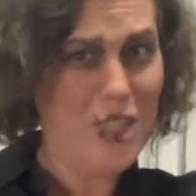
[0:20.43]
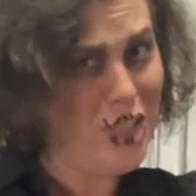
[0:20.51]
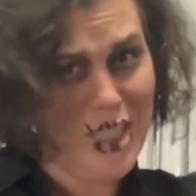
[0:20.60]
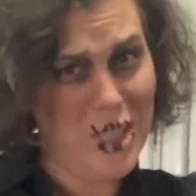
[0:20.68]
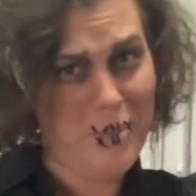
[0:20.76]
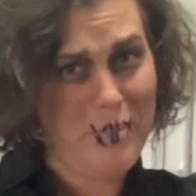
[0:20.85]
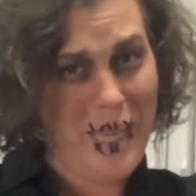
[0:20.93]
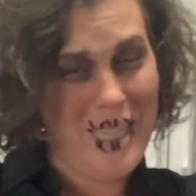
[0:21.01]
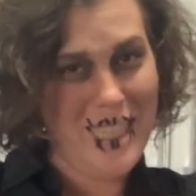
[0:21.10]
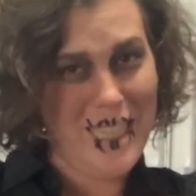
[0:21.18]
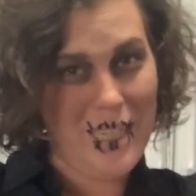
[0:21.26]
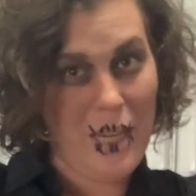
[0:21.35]

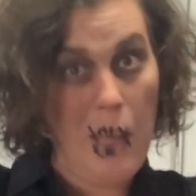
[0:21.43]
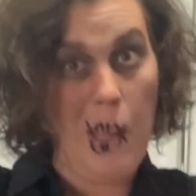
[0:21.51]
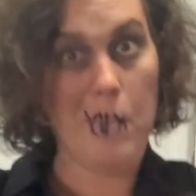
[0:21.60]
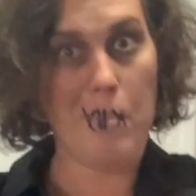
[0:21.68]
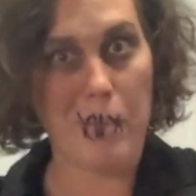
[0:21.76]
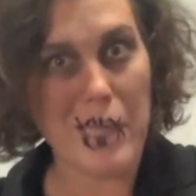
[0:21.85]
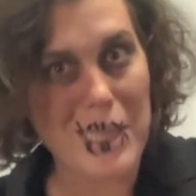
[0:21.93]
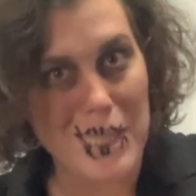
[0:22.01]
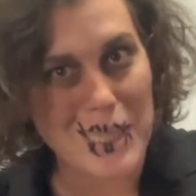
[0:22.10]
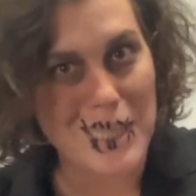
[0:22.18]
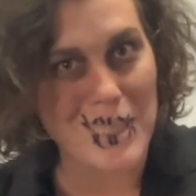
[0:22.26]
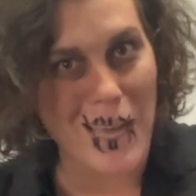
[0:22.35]
gender-bending
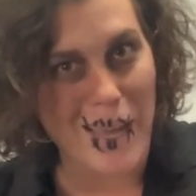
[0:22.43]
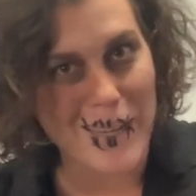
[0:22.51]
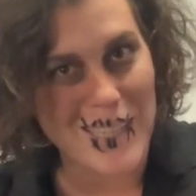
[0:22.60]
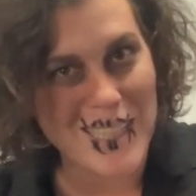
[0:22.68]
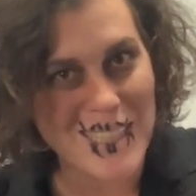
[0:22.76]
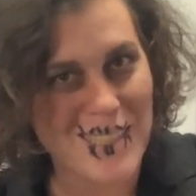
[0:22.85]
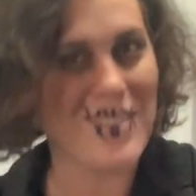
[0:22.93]
Billy attire,